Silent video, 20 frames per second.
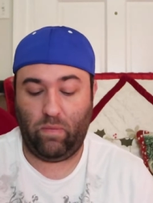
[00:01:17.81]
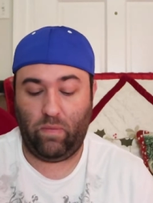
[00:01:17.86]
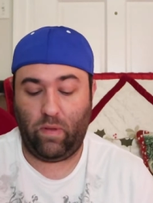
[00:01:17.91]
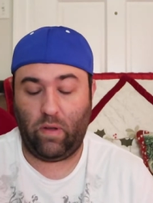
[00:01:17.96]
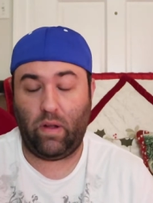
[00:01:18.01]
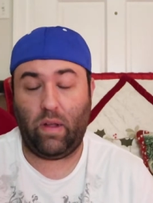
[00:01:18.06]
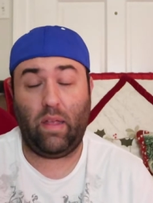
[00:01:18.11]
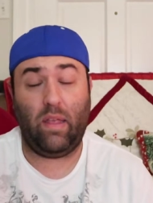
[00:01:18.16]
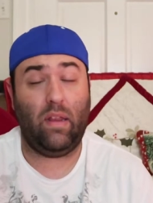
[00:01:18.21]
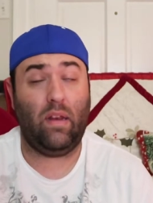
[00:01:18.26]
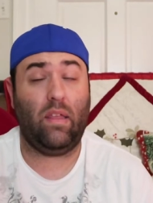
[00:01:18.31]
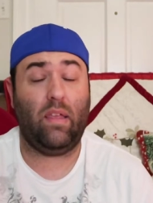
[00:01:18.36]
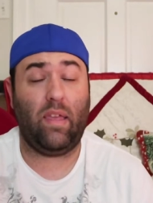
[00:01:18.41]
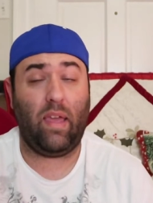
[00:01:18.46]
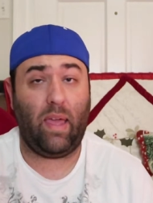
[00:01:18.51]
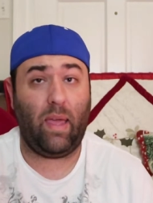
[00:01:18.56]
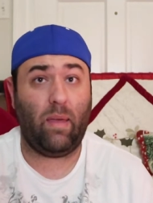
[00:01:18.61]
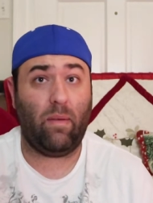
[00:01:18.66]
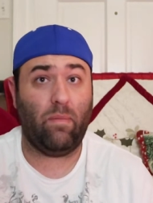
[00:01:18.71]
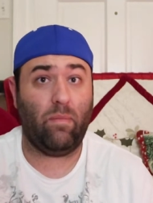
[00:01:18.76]
their end
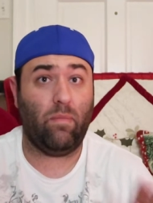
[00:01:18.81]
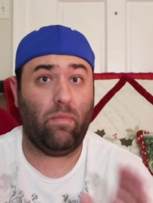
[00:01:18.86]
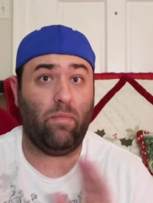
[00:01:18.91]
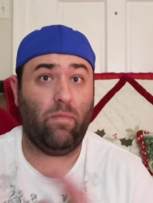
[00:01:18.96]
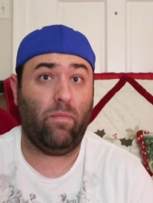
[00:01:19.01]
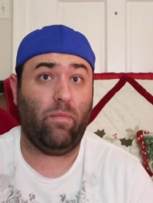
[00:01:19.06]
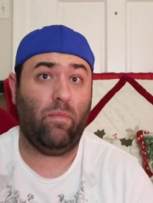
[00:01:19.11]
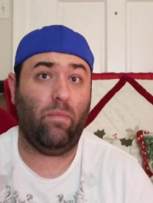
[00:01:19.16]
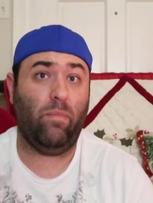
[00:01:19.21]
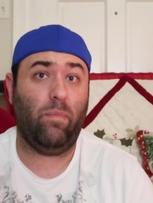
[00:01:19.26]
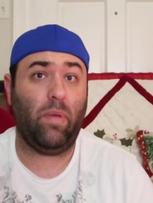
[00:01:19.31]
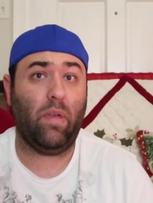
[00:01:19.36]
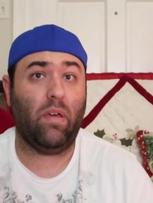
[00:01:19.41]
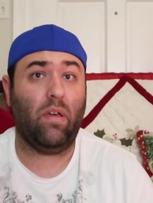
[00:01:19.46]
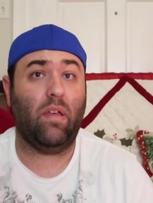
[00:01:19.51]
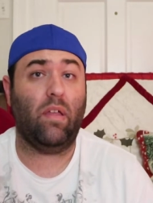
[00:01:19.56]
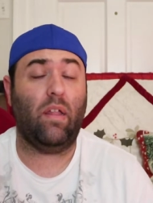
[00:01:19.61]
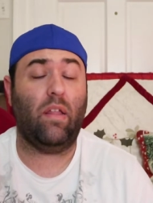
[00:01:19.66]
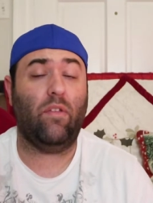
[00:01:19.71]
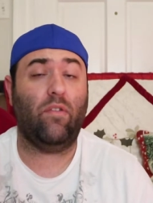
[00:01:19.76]
game,
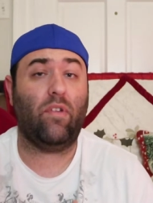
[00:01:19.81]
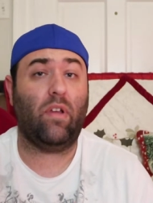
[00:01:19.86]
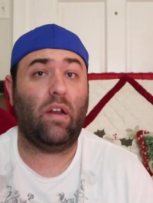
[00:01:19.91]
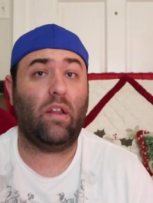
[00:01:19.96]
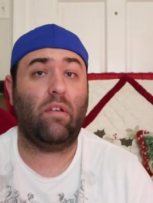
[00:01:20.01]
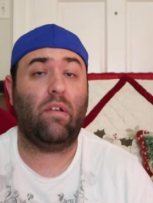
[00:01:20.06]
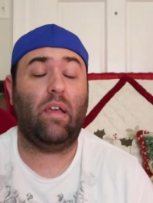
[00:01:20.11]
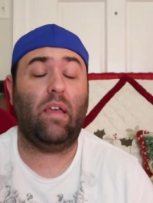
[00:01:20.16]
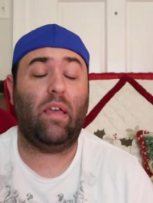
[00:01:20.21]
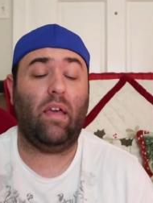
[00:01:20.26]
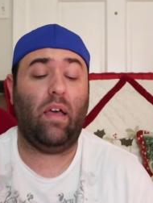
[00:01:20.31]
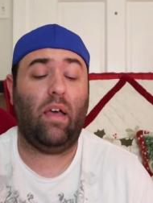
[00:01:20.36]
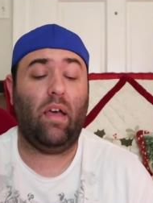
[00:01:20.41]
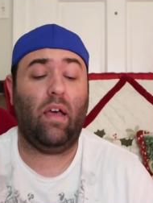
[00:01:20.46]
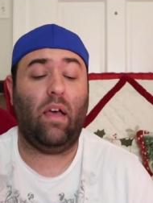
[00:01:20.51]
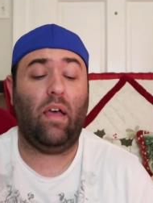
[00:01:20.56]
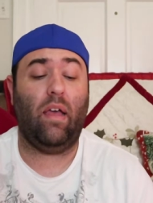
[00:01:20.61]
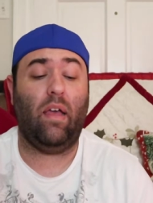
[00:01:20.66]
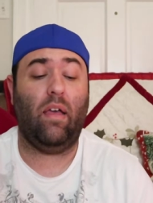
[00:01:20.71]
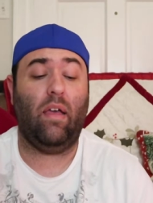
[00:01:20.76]
period. It's trying to create
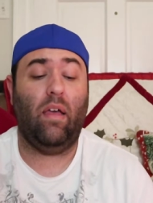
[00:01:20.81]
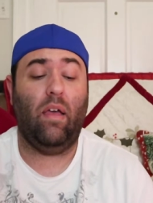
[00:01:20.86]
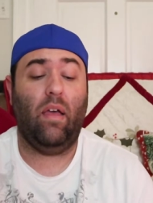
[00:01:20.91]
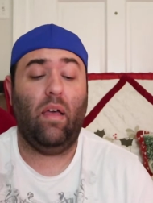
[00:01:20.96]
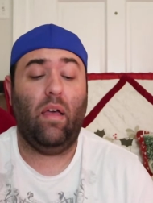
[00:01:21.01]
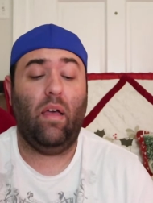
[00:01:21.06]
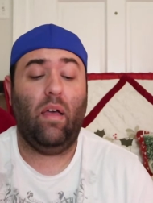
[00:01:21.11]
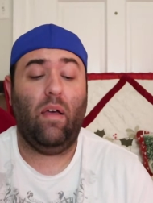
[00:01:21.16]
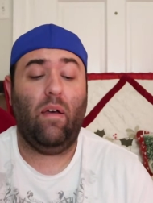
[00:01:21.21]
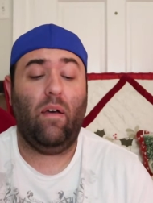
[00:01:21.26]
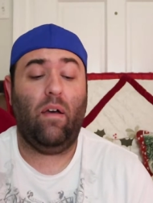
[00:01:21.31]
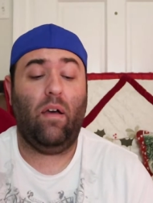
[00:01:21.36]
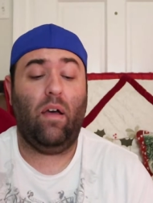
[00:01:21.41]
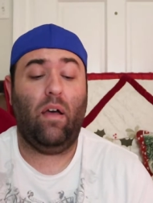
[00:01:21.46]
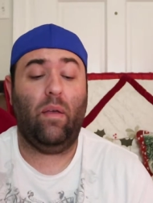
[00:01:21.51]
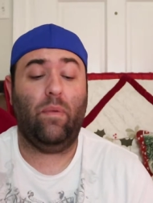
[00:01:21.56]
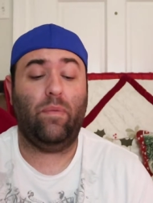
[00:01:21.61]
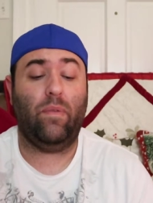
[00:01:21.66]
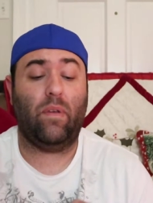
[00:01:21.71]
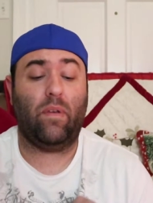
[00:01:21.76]
a
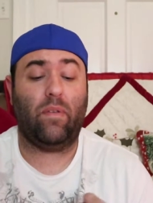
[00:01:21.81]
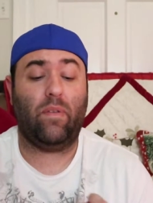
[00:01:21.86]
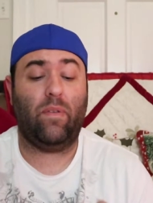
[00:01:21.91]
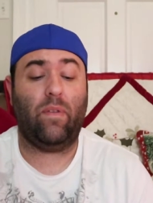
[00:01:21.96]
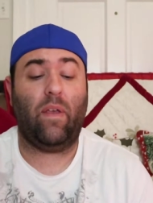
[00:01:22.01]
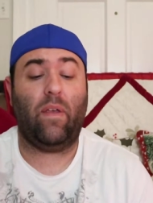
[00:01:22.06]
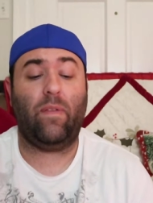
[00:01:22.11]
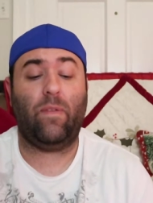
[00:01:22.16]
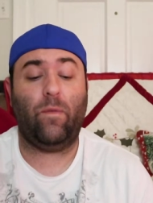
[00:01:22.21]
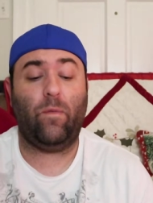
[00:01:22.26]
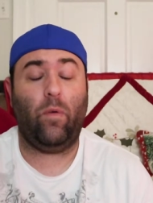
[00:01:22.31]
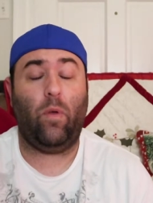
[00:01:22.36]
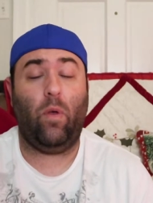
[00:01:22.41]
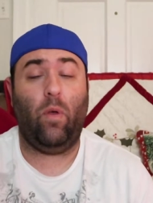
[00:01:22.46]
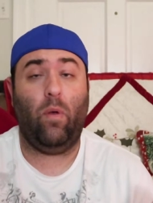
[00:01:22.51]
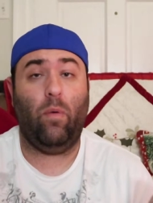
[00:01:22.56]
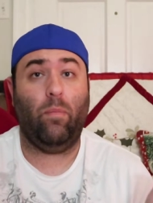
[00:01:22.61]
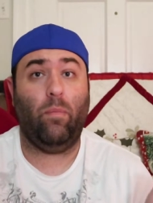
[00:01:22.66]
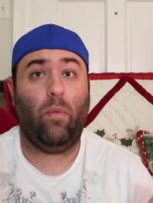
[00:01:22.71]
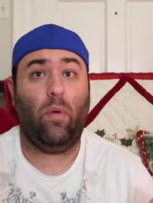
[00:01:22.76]

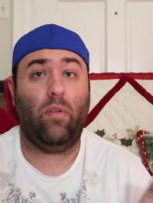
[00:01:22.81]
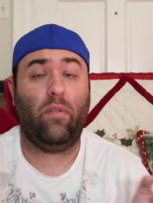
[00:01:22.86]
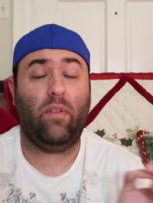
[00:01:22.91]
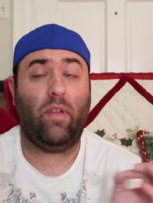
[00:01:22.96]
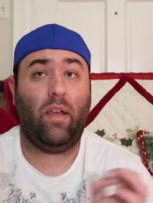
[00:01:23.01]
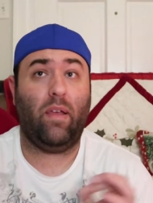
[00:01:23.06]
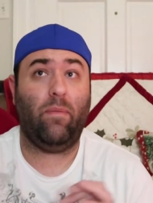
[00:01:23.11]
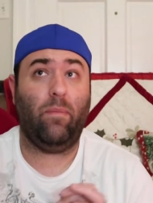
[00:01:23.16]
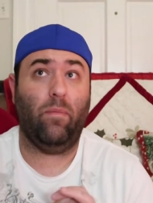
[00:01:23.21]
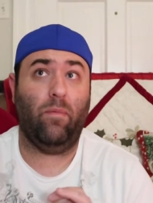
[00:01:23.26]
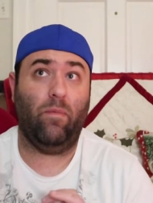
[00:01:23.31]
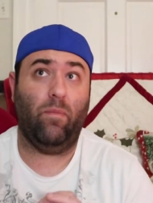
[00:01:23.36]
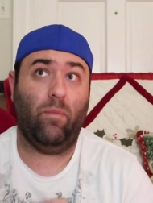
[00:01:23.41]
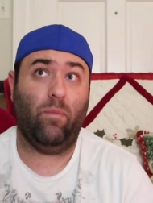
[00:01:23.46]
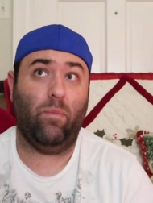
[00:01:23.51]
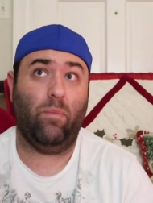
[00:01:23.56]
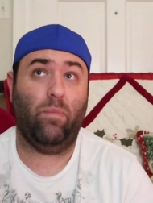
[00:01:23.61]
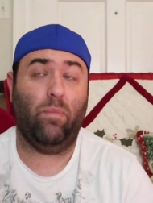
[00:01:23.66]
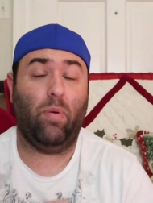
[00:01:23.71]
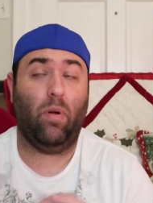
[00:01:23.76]
unsuccessful
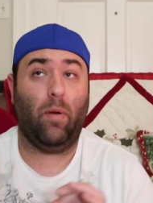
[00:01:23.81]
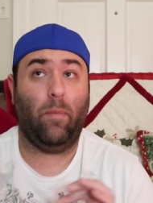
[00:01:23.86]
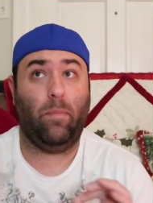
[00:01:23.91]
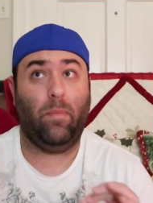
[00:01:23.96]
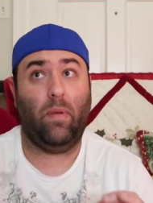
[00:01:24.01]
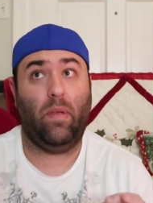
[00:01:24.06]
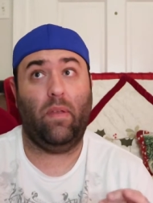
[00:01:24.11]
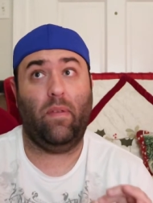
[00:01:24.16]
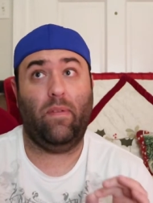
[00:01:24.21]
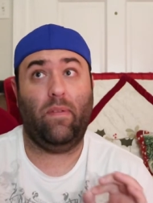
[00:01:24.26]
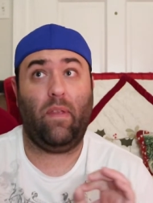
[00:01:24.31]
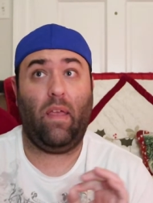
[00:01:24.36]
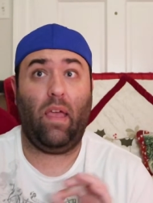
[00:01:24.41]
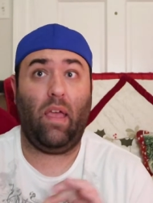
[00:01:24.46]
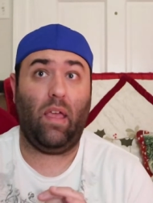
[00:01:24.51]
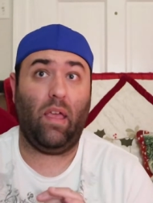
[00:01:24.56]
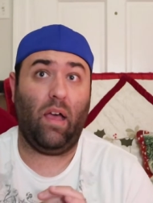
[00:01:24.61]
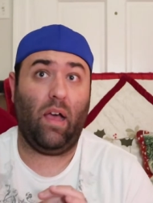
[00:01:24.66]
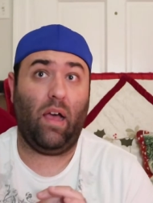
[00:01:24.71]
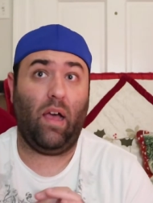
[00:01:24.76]
multi-purpose
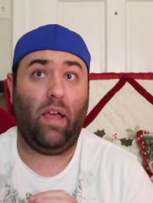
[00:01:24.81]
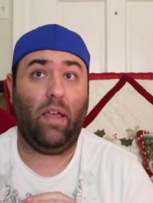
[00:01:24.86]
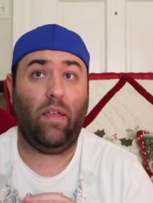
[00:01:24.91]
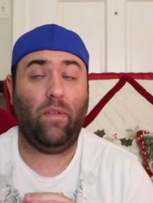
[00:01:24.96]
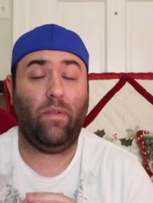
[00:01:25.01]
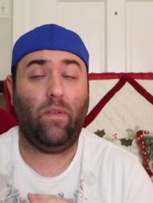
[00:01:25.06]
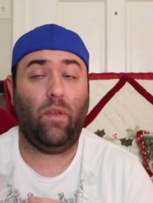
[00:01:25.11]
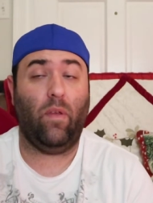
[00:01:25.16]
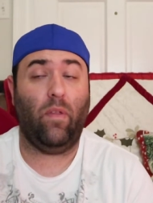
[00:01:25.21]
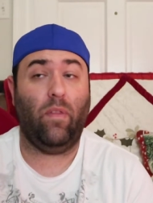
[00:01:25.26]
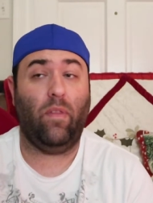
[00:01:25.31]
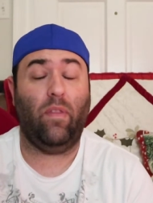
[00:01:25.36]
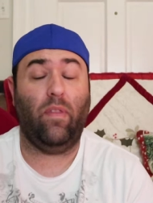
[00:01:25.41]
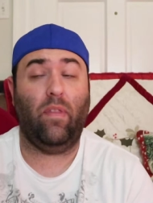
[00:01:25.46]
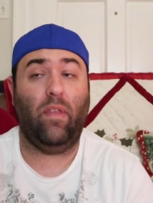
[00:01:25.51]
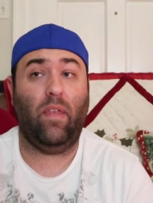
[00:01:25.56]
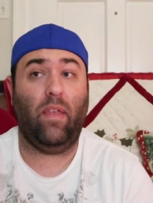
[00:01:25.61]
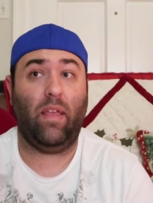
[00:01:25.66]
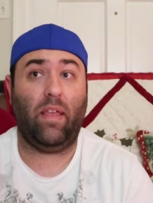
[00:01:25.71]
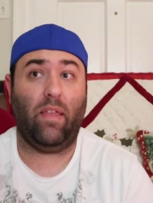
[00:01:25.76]
A I so
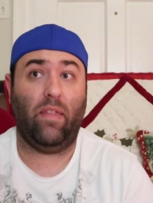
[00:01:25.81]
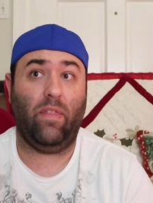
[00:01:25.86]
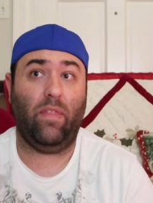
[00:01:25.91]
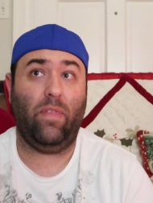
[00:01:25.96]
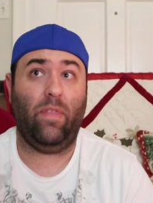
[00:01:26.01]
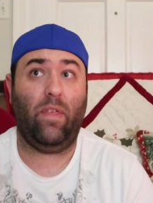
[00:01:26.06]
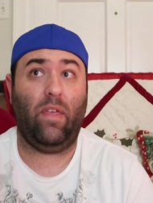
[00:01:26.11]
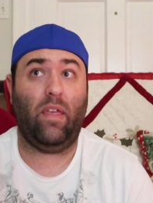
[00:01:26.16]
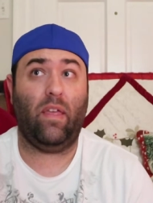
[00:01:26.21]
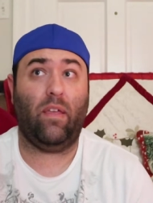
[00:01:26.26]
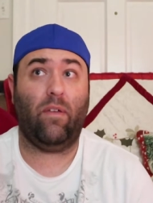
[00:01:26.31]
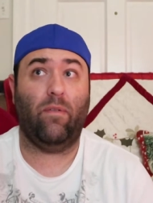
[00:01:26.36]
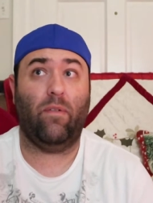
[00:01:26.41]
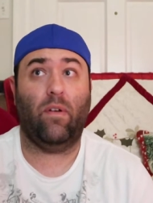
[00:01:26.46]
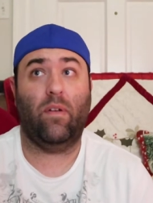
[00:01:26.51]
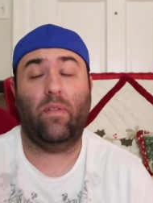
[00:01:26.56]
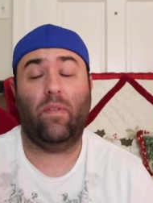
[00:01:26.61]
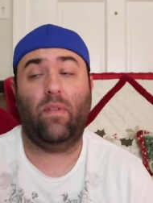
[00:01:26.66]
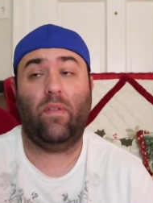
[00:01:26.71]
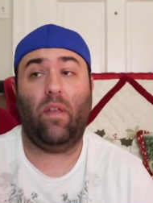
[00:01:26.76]
it can think
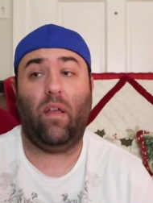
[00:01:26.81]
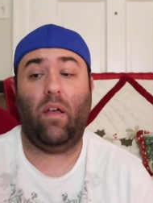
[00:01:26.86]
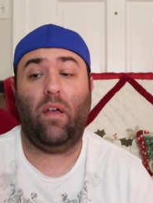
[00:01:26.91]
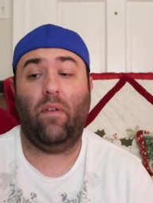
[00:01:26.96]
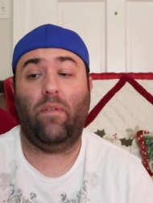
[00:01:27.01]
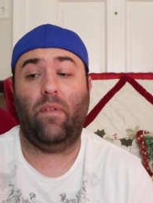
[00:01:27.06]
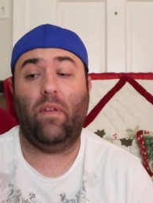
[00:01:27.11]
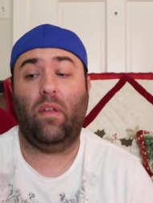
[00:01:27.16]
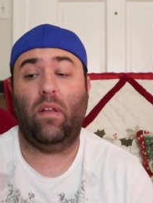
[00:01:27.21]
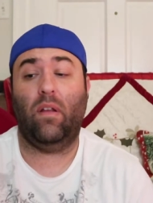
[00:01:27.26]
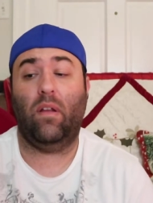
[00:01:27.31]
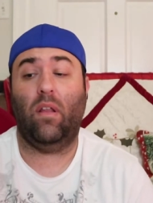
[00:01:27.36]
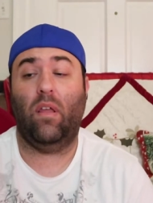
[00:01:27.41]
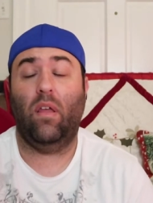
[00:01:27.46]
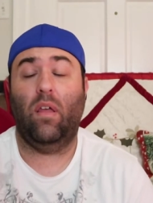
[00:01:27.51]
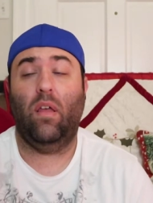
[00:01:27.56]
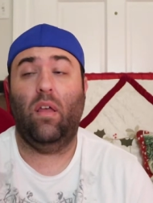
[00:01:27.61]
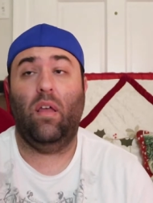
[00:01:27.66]
for itself and